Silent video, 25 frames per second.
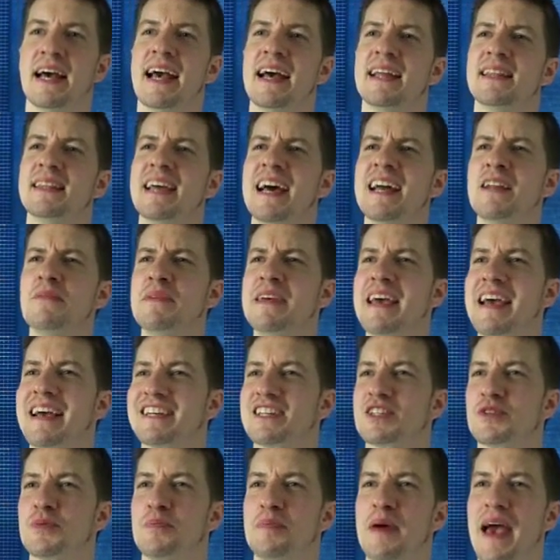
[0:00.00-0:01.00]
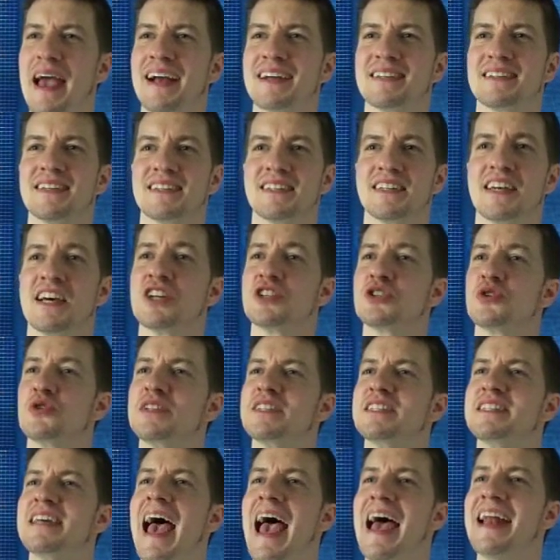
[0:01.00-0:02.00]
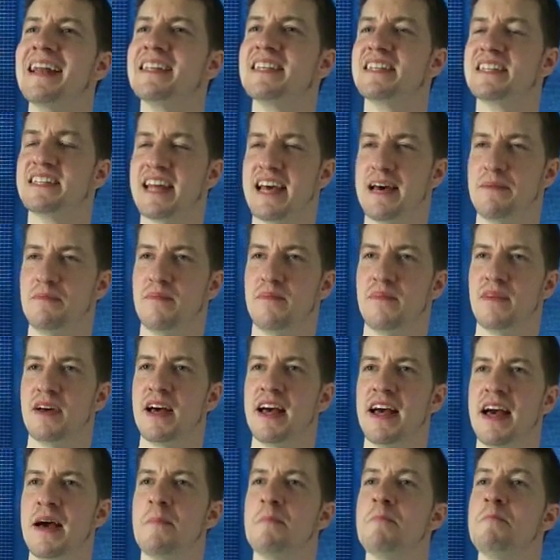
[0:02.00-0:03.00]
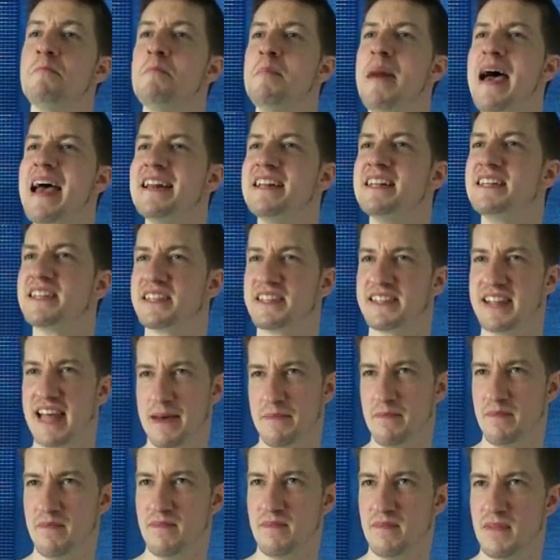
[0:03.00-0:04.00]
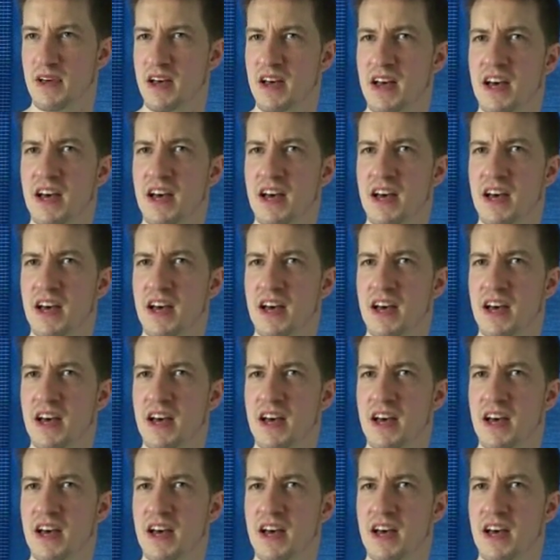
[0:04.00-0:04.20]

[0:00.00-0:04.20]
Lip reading: and then be expected to tend them, mend them,